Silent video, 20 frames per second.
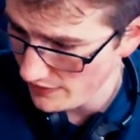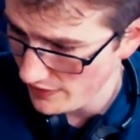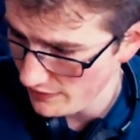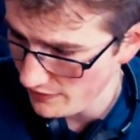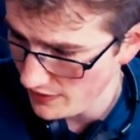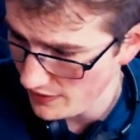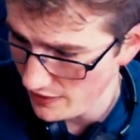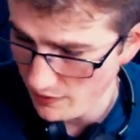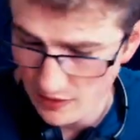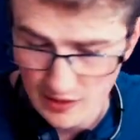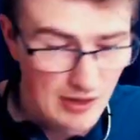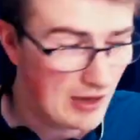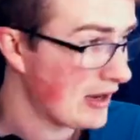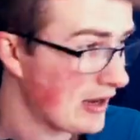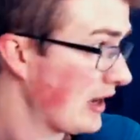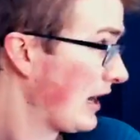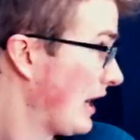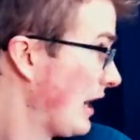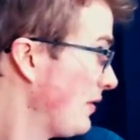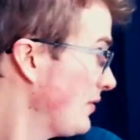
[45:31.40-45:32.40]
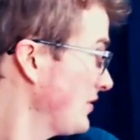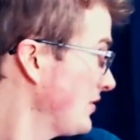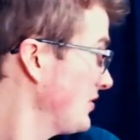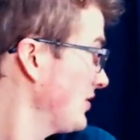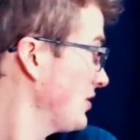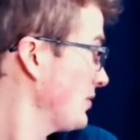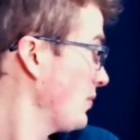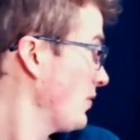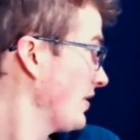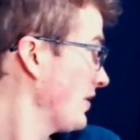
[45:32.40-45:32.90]
I was
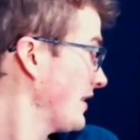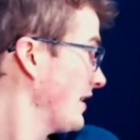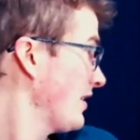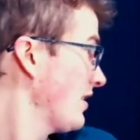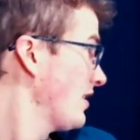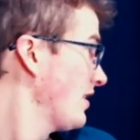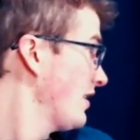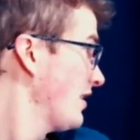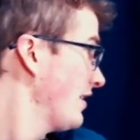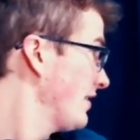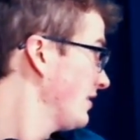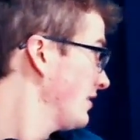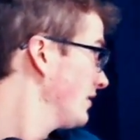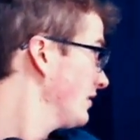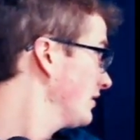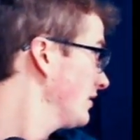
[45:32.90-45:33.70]
just working on